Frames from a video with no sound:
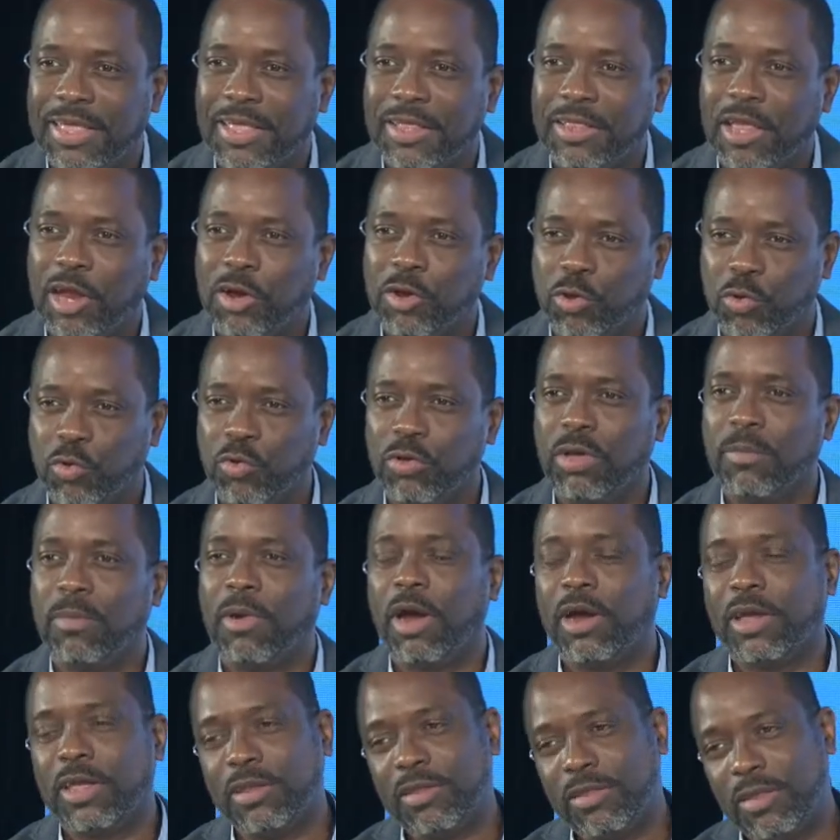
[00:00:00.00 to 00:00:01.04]
Our junior
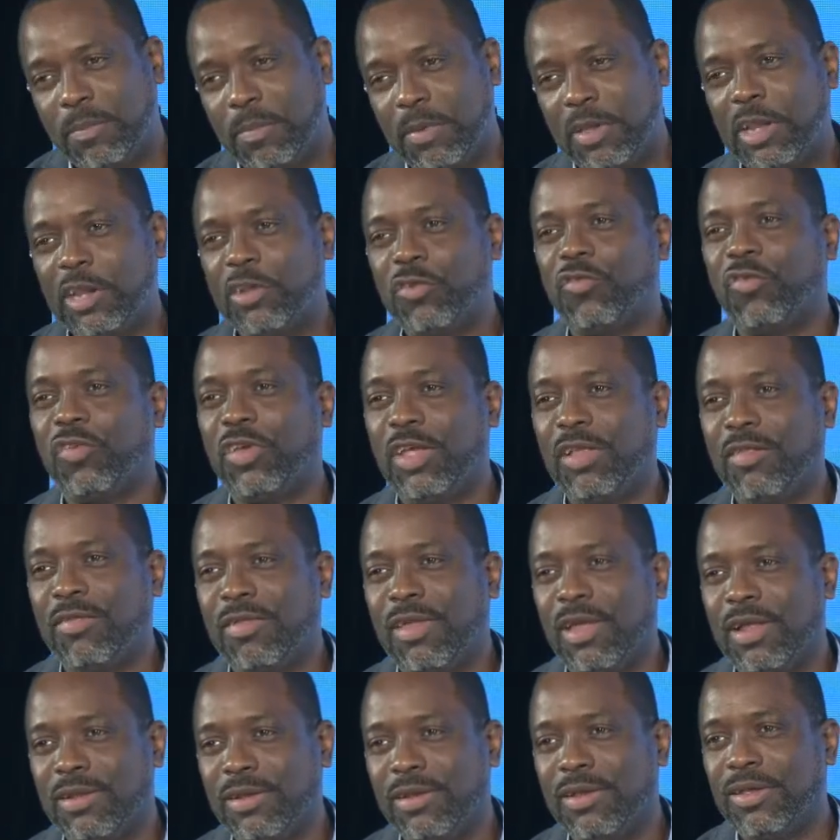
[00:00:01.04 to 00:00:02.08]
market typically trades
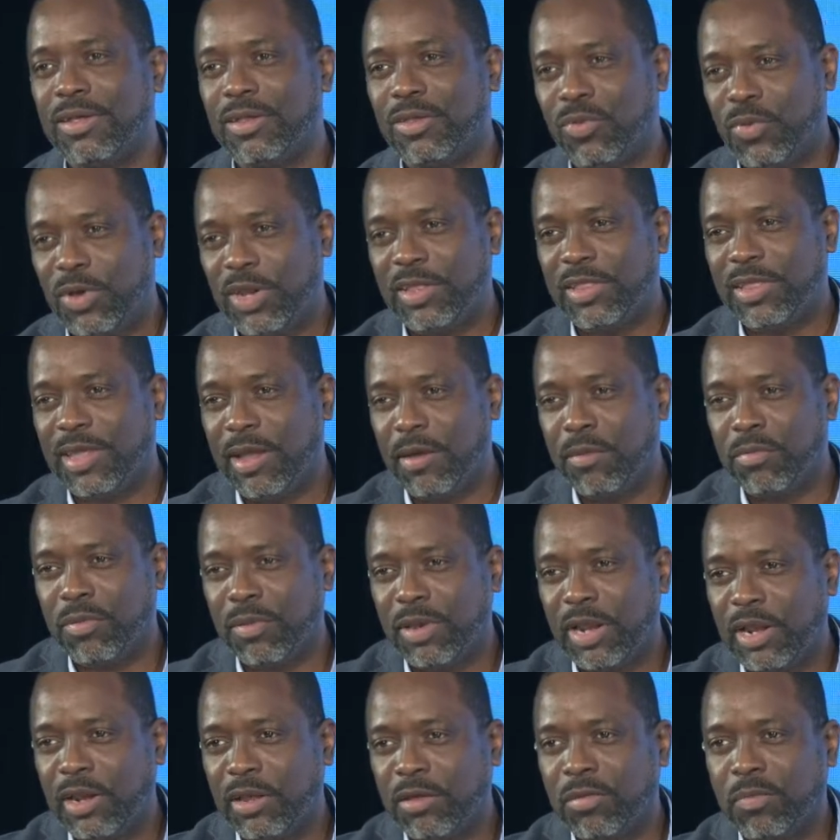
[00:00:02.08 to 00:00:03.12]
at 20 times, but
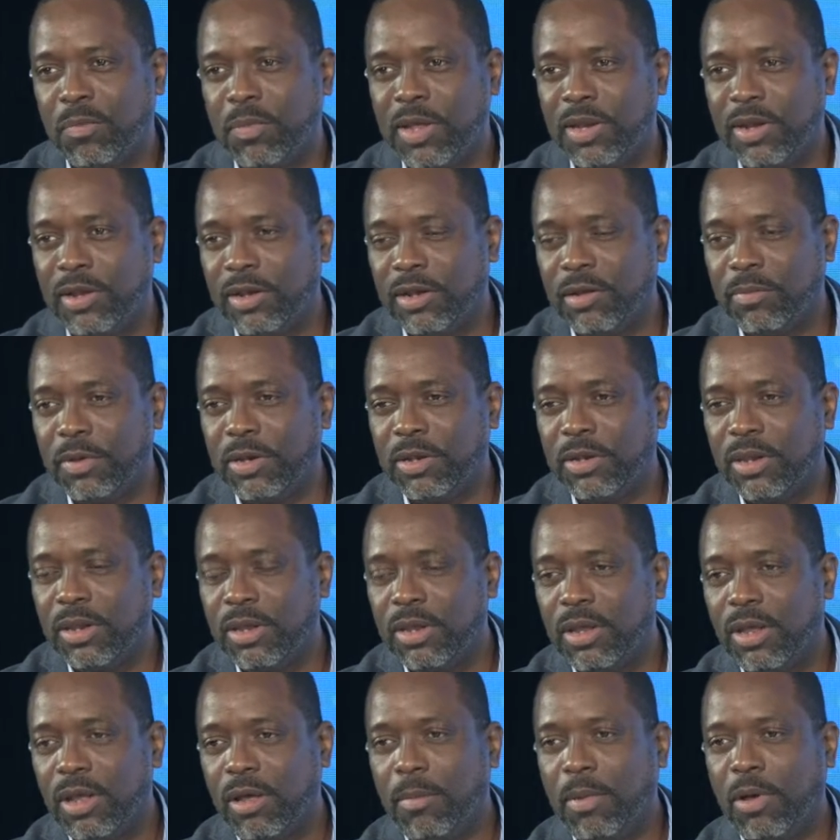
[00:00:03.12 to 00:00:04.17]
I'll explain a little bit
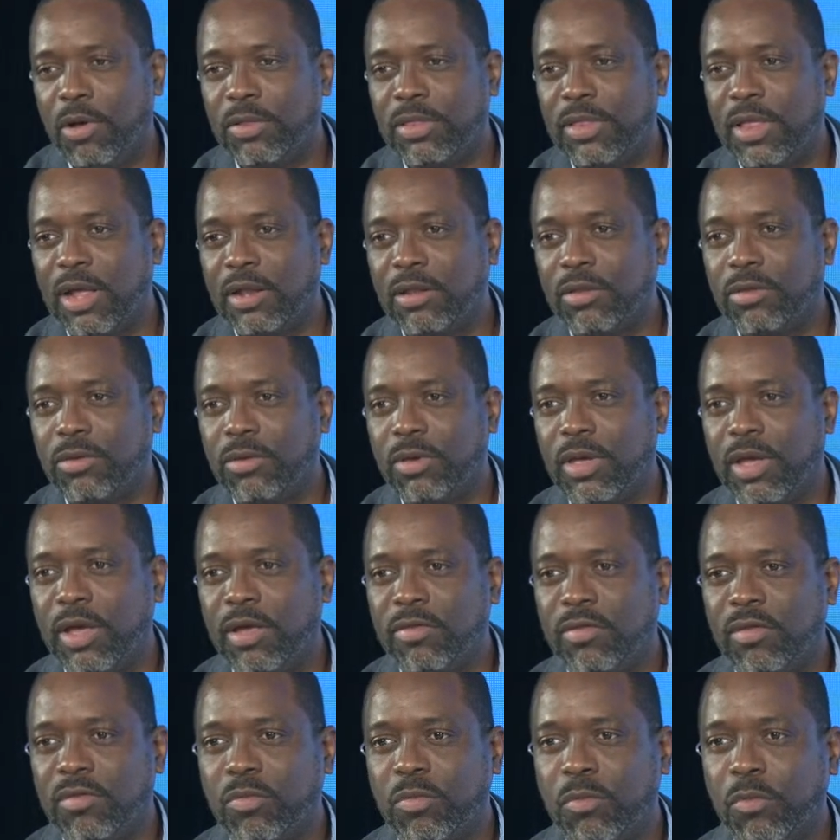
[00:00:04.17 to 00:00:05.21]
about that to you
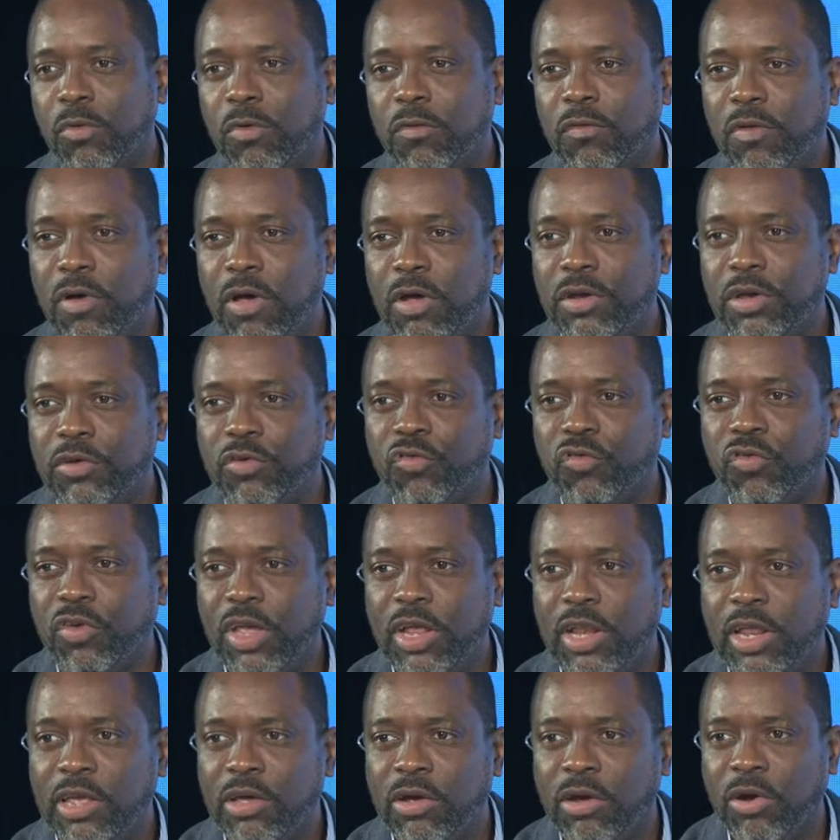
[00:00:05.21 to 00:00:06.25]
guys as we move on. The
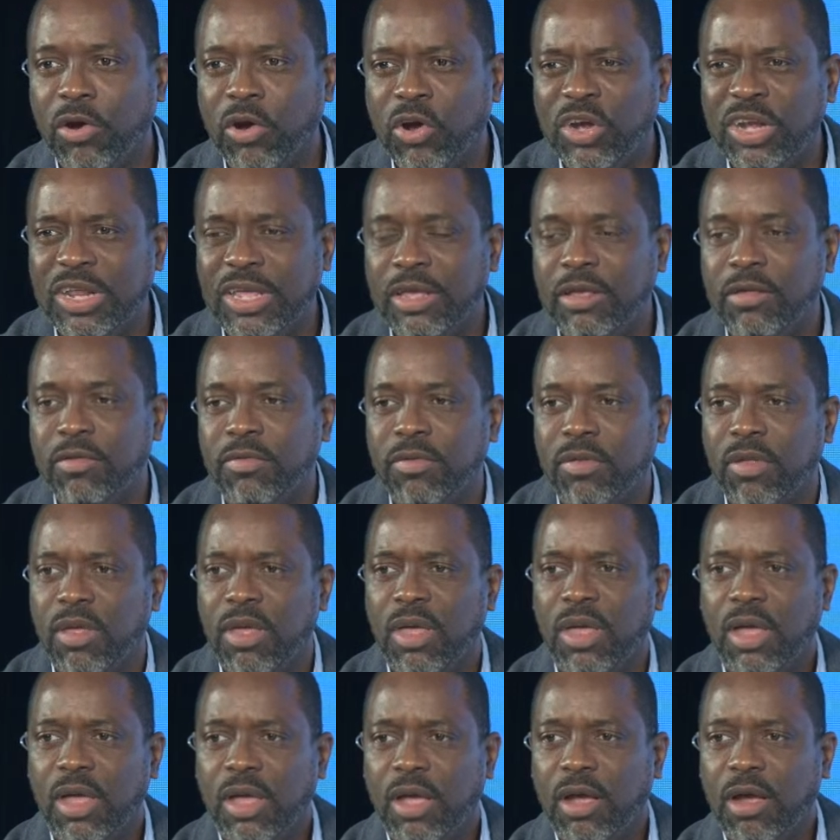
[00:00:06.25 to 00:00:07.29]
trailing earnings
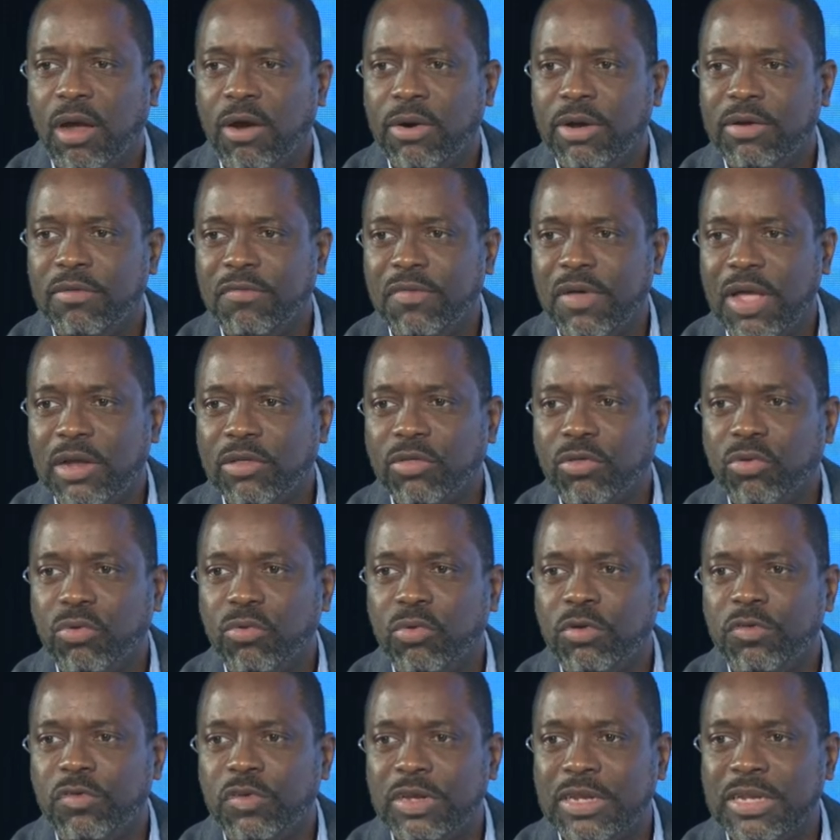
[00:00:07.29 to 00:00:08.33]
are, in fact,
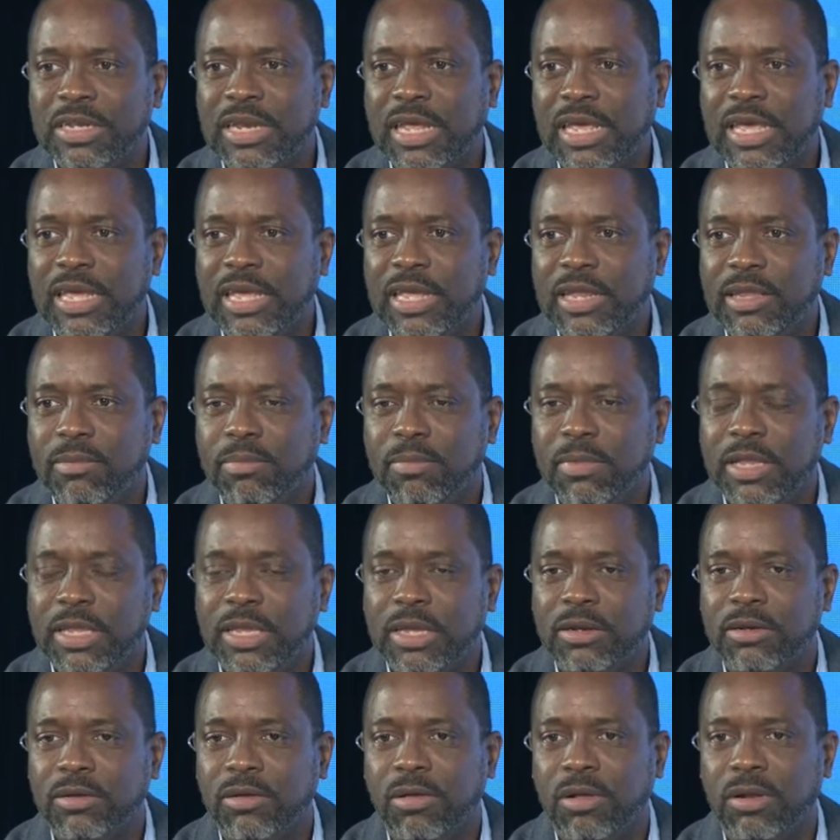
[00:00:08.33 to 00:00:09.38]
$208
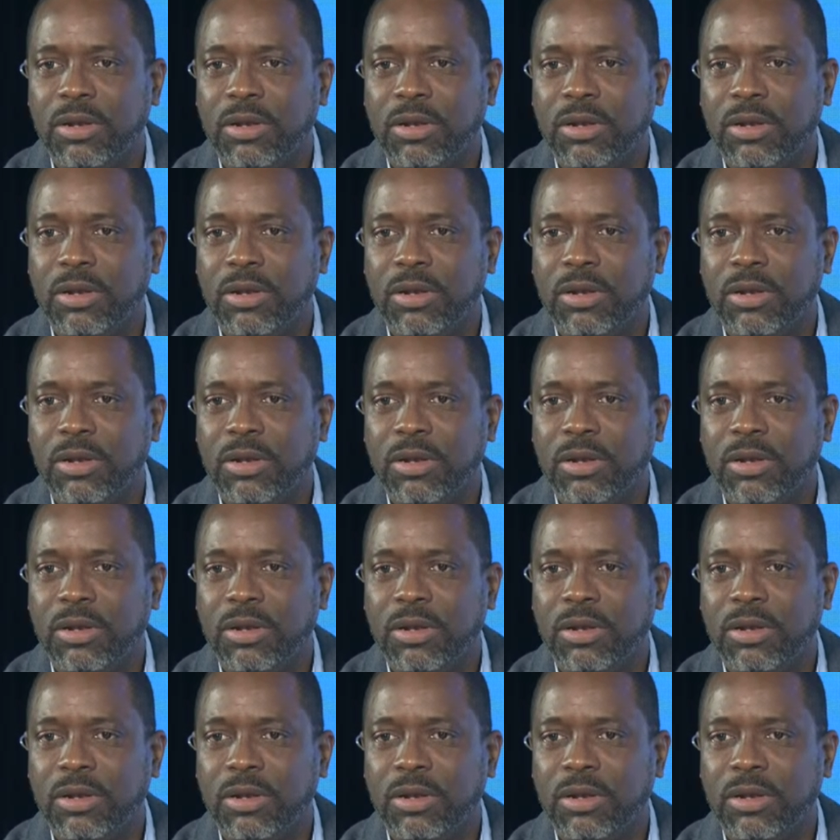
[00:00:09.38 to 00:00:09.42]
million.